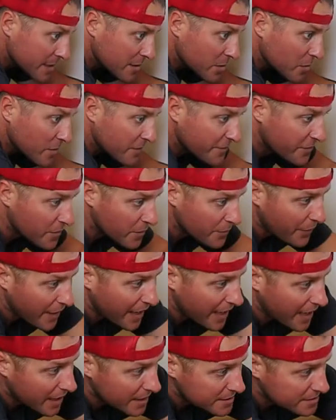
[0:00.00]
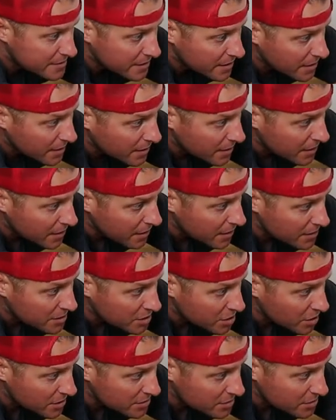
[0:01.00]
little foot pads
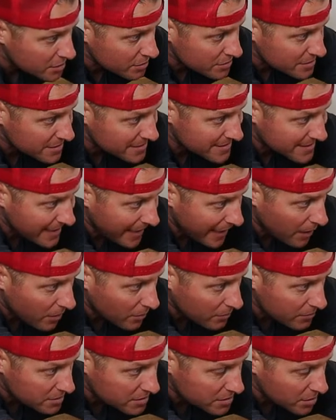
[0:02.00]
adjusters down.